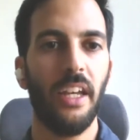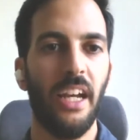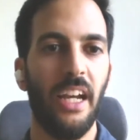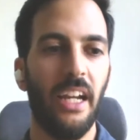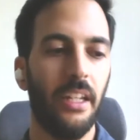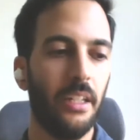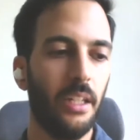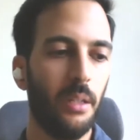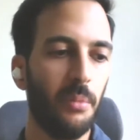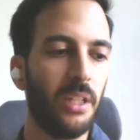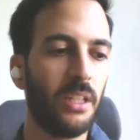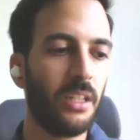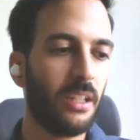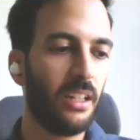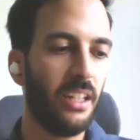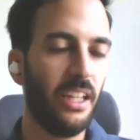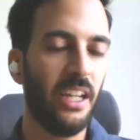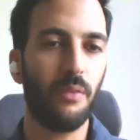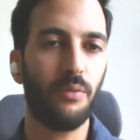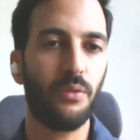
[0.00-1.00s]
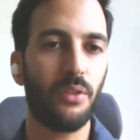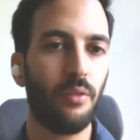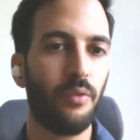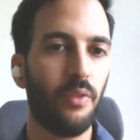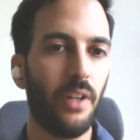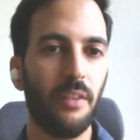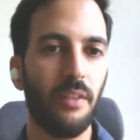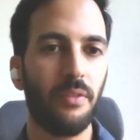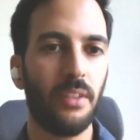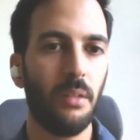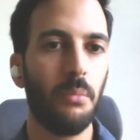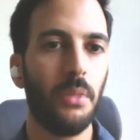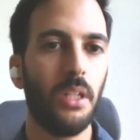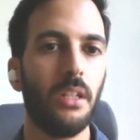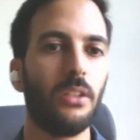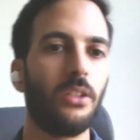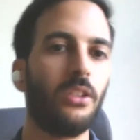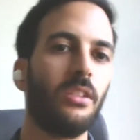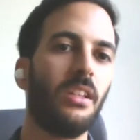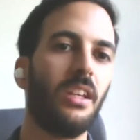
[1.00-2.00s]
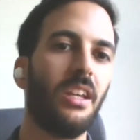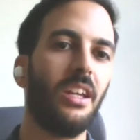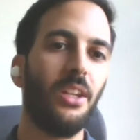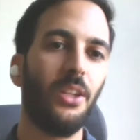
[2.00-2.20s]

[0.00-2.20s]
and immediately after 5-10 minutes,